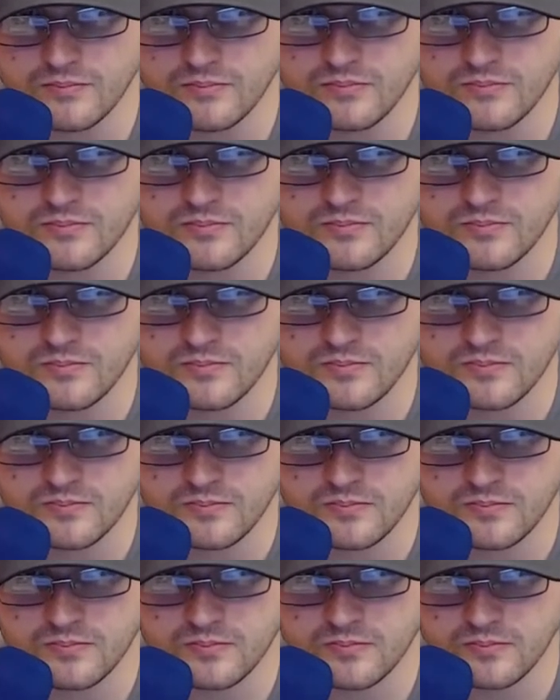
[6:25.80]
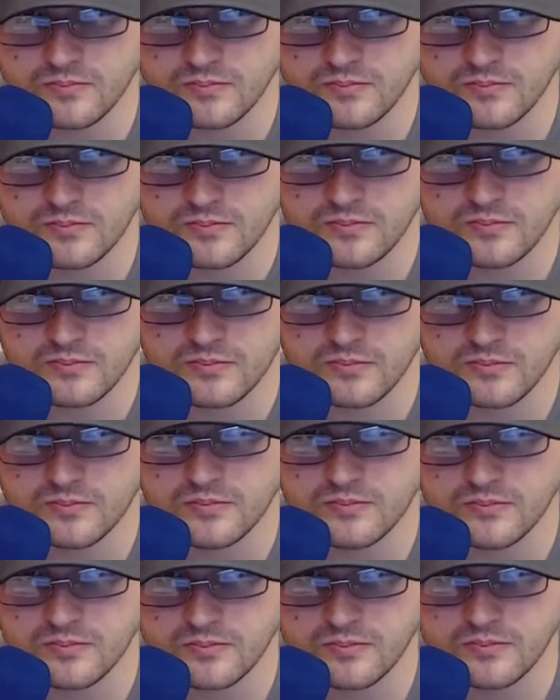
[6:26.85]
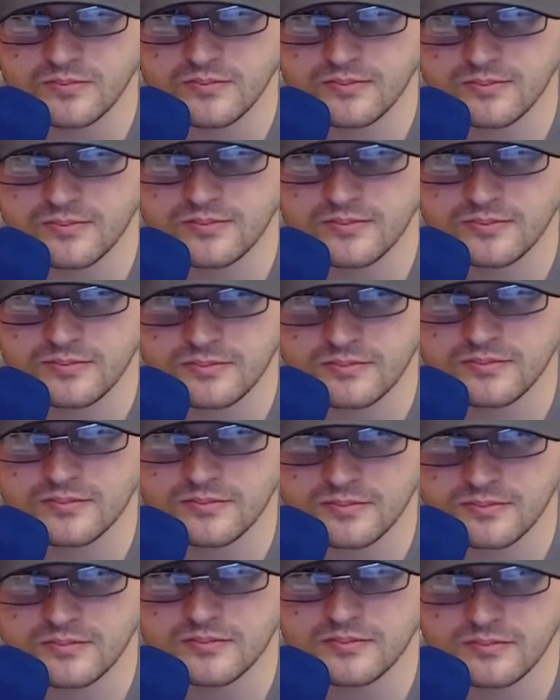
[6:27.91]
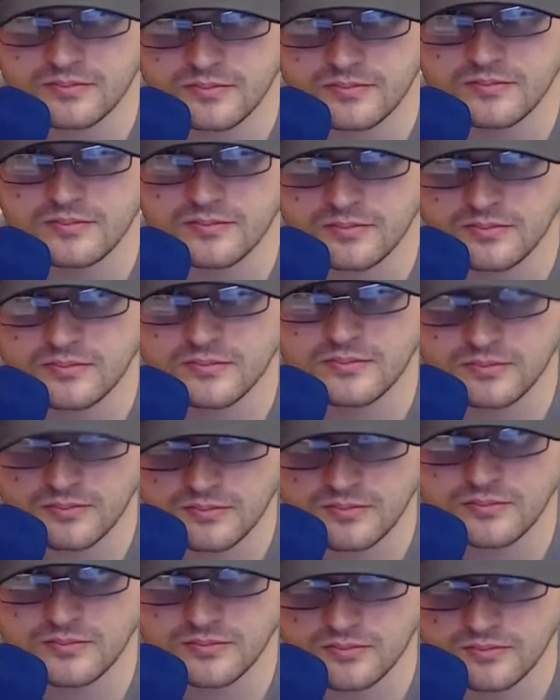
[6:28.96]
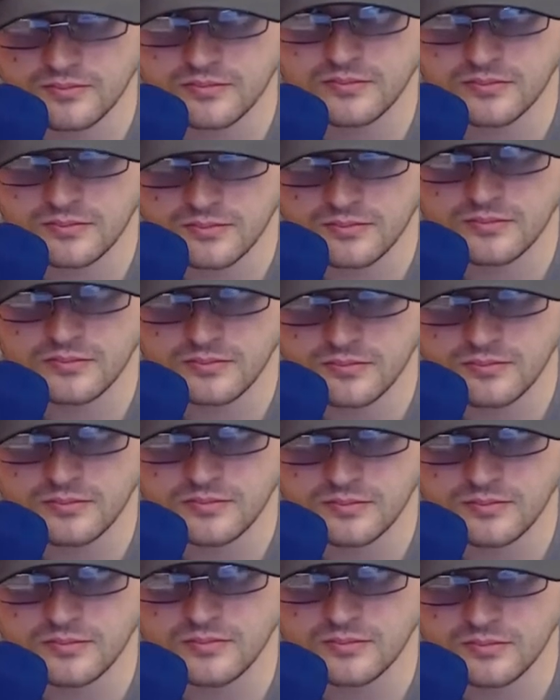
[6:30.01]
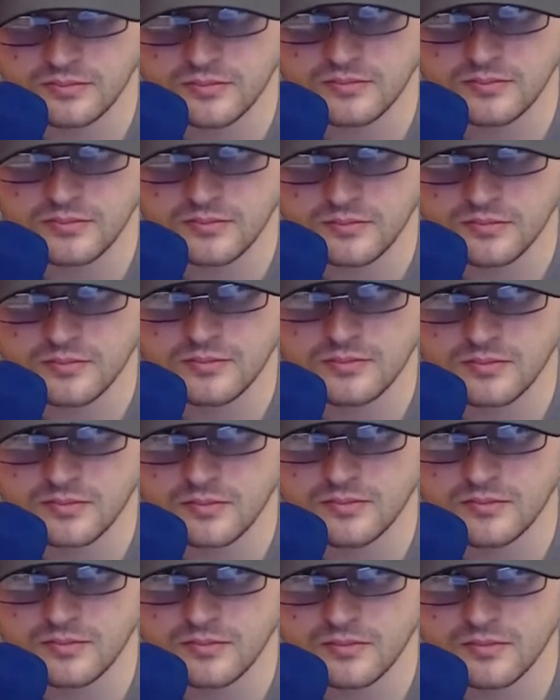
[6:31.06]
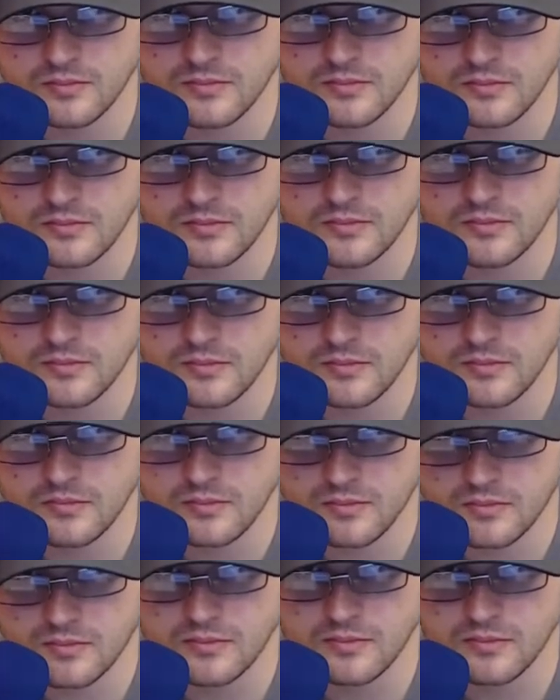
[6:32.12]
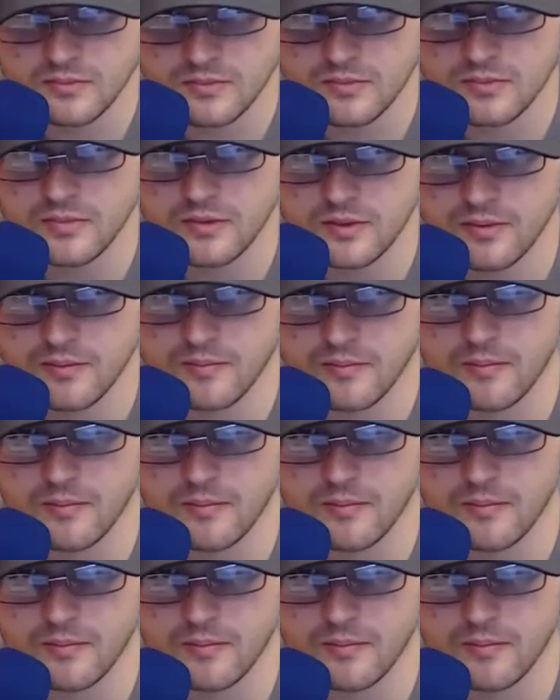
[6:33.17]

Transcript: (not speaking)